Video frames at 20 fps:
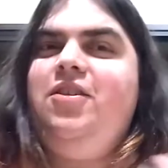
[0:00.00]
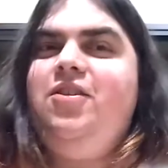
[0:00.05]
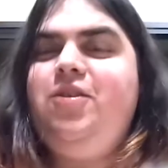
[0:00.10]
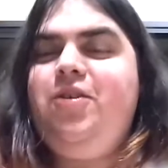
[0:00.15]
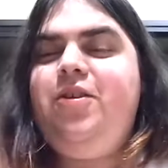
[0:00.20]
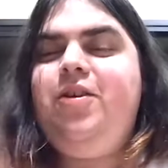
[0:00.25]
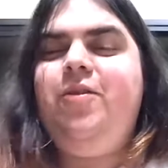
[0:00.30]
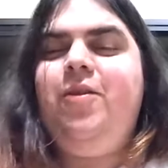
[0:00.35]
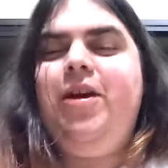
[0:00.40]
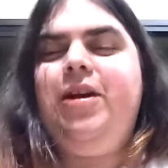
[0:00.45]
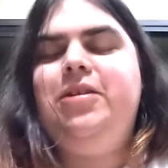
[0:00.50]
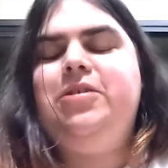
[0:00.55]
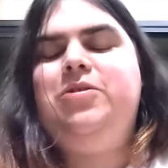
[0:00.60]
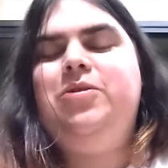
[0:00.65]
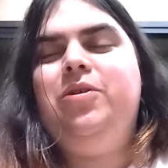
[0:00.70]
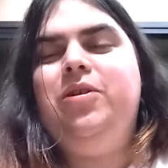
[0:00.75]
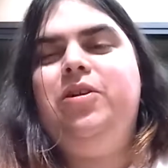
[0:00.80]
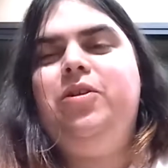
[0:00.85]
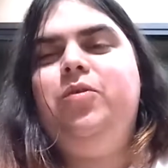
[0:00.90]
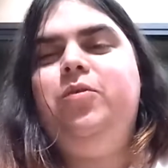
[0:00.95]
to their record
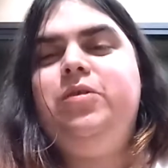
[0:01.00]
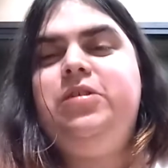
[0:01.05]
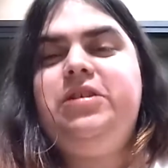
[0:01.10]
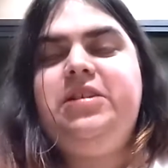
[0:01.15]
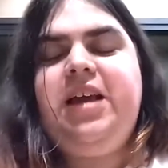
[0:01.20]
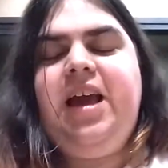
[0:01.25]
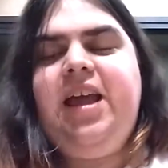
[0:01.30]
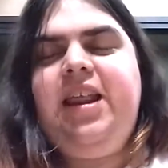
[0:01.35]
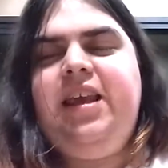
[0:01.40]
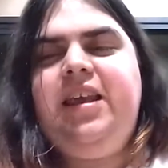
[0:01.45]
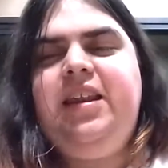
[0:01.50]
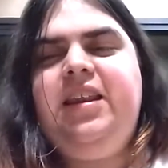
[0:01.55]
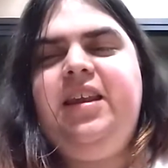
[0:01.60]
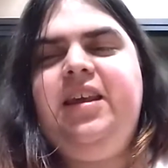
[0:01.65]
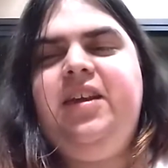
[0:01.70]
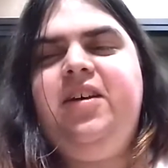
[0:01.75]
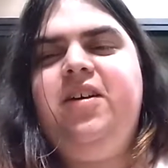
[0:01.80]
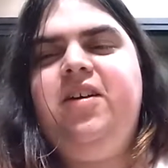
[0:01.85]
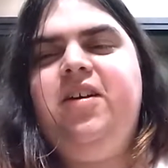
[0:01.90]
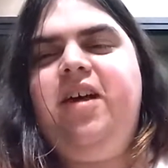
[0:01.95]
store to do a signing
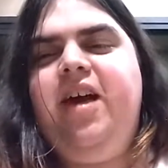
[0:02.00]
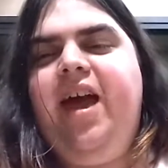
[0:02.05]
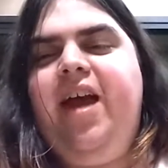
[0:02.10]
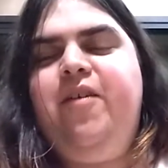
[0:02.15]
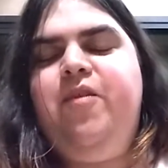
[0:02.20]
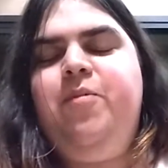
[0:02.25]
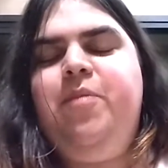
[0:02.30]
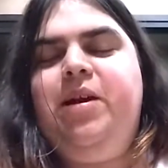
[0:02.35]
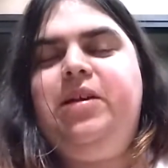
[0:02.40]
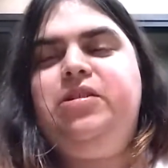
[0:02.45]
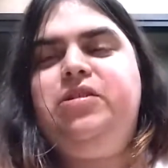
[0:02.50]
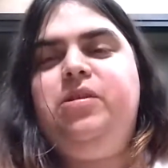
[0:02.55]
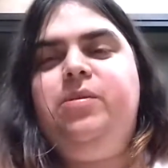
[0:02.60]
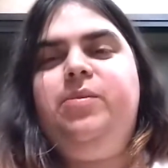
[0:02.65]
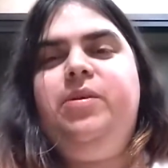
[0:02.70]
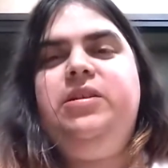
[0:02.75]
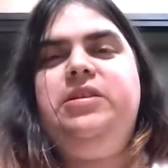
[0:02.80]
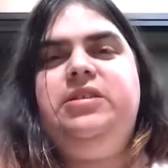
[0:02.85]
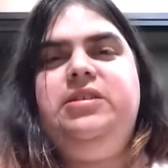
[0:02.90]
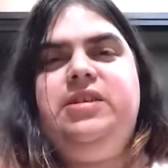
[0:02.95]
deal. Everybody's
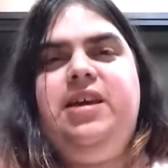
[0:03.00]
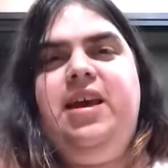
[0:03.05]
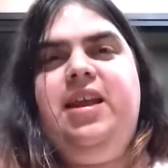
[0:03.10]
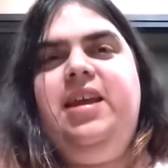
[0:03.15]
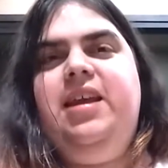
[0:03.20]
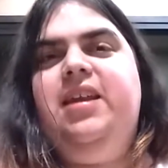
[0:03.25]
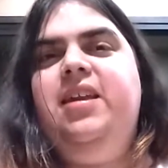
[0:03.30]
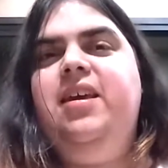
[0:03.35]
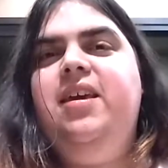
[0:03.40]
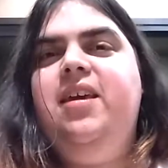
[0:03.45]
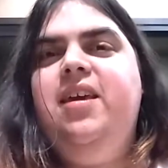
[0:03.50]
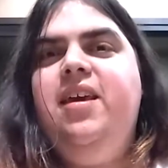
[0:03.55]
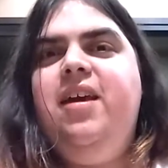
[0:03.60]
super excited.